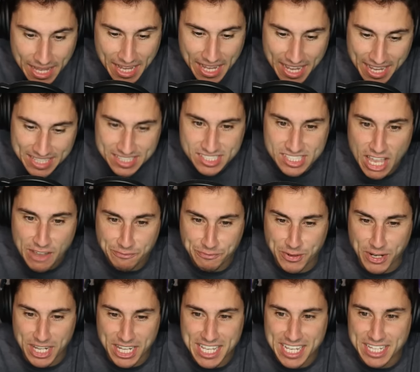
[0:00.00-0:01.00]
It's
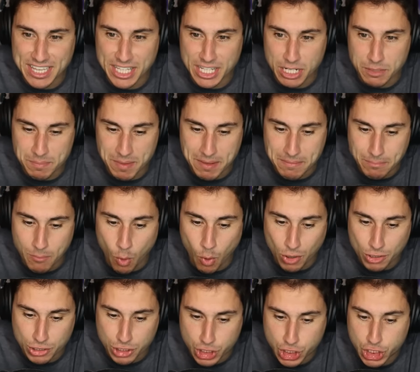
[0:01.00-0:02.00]
definitely a little bit
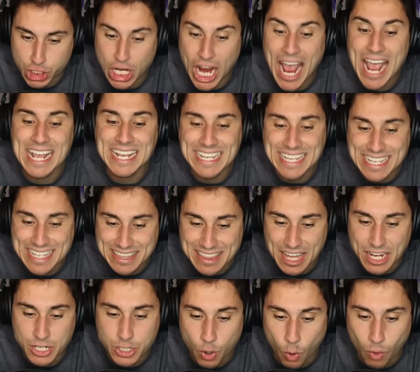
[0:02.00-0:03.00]
more janky
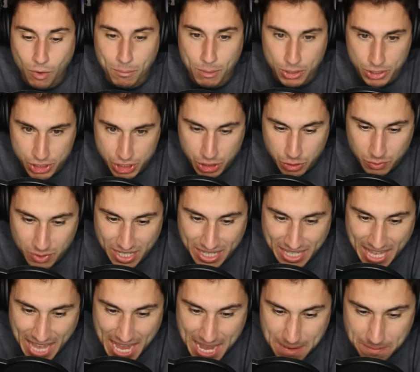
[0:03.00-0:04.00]
than normal Suika
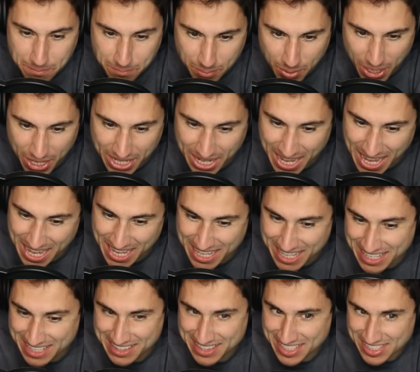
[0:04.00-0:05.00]
game, but
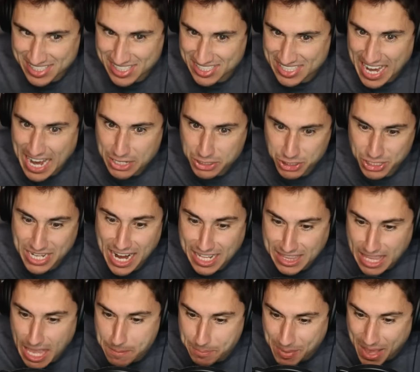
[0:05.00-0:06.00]
uh, this is actually
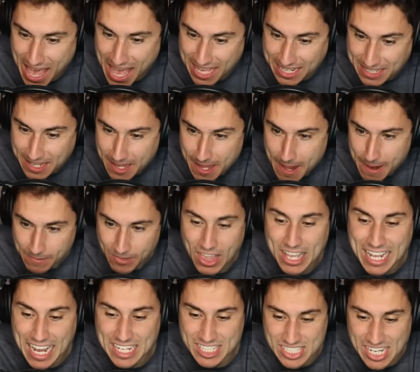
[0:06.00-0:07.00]
not that bad.
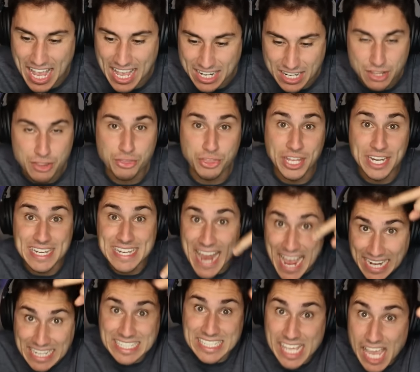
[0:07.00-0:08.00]
Like I said, the
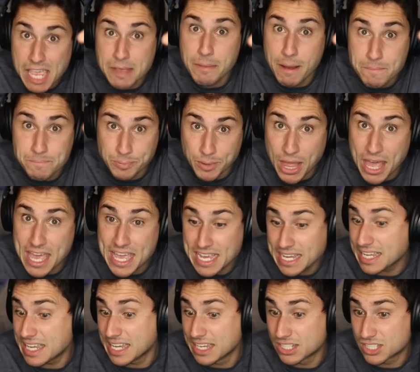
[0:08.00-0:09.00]
next game I'm
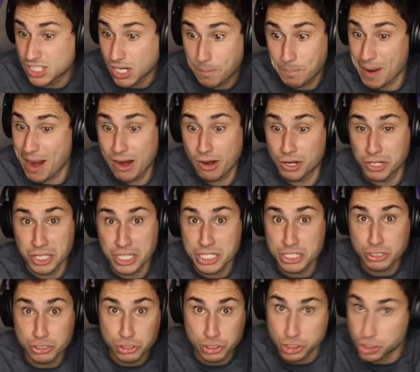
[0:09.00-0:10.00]
playing is
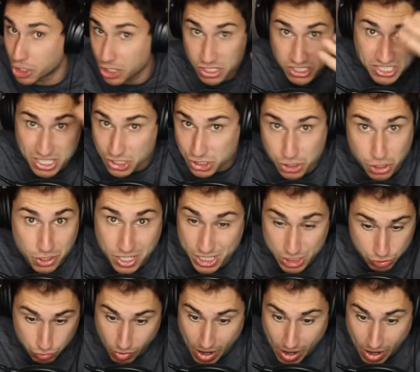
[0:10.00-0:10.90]
apparently just as good as